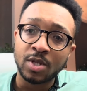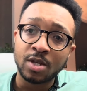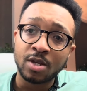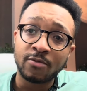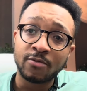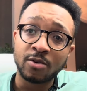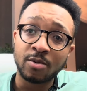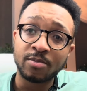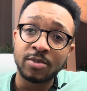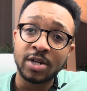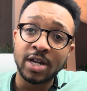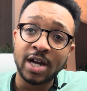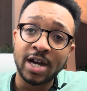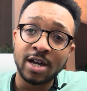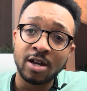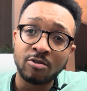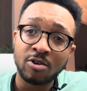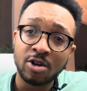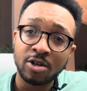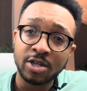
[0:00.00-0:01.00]
From the
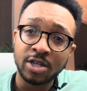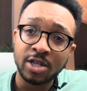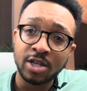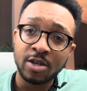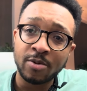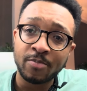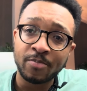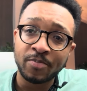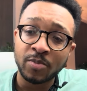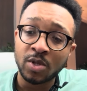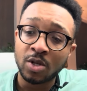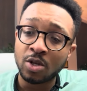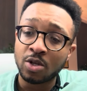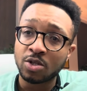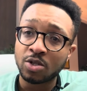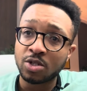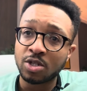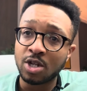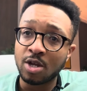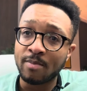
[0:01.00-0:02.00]
hierarchy
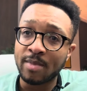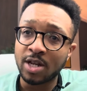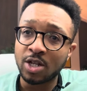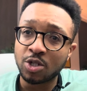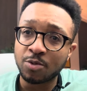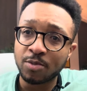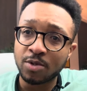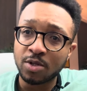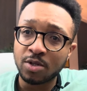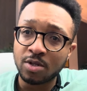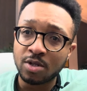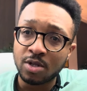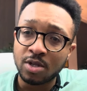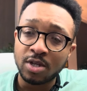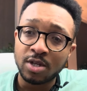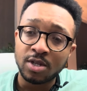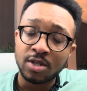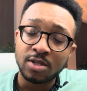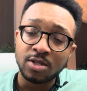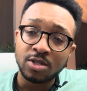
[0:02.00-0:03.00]
to the management
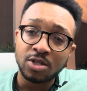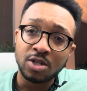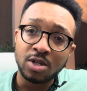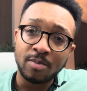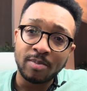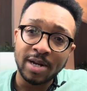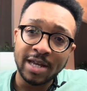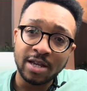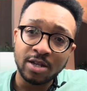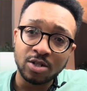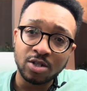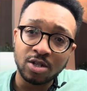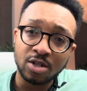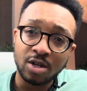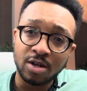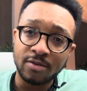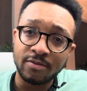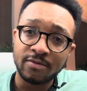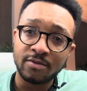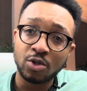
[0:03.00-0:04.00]
to the playing
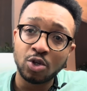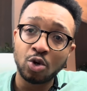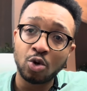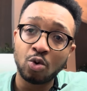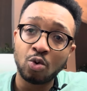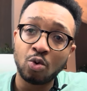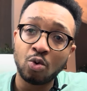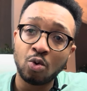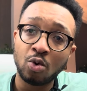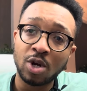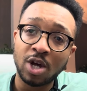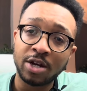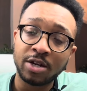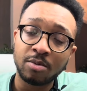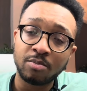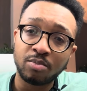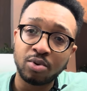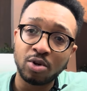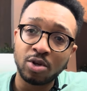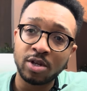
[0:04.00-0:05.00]
staff. You're all
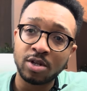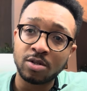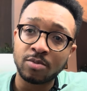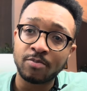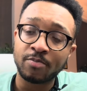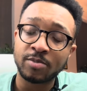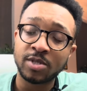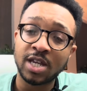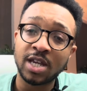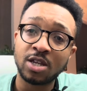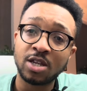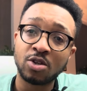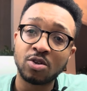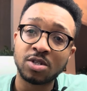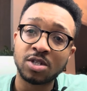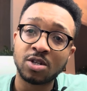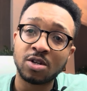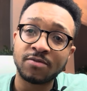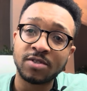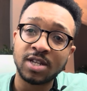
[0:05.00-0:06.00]
unemployed. Take
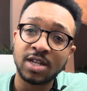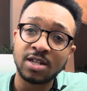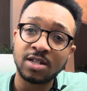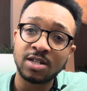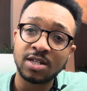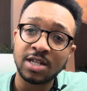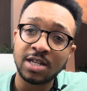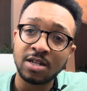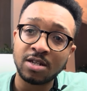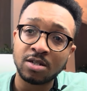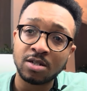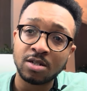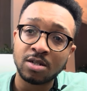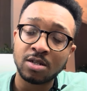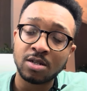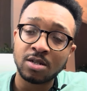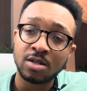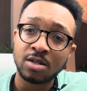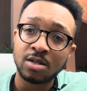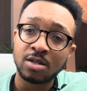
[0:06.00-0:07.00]
yourself to Indeed.
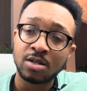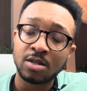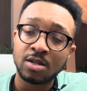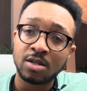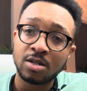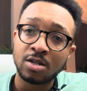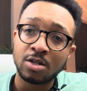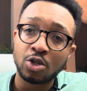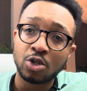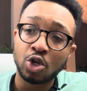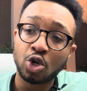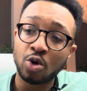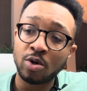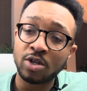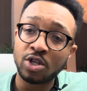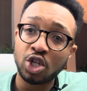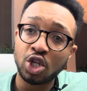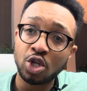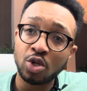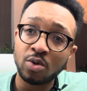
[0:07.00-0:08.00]
Go and
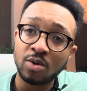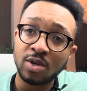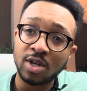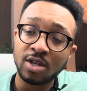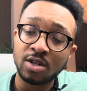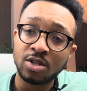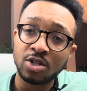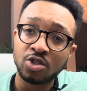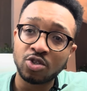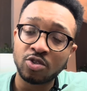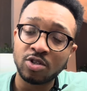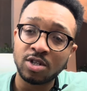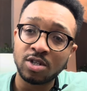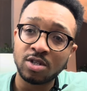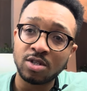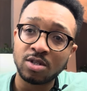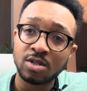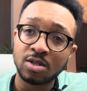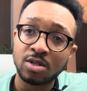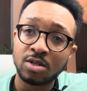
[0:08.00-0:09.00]
queue in the
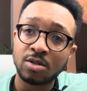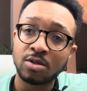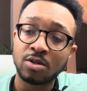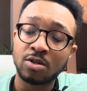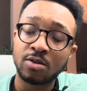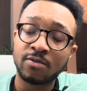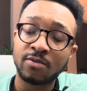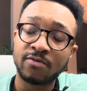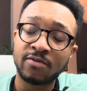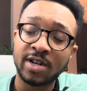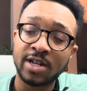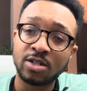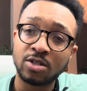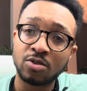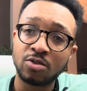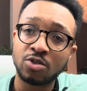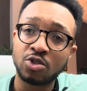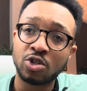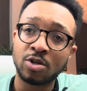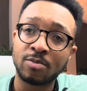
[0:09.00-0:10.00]
streets. Find a
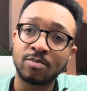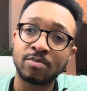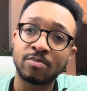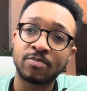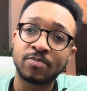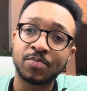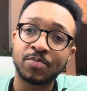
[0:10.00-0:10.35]
new job.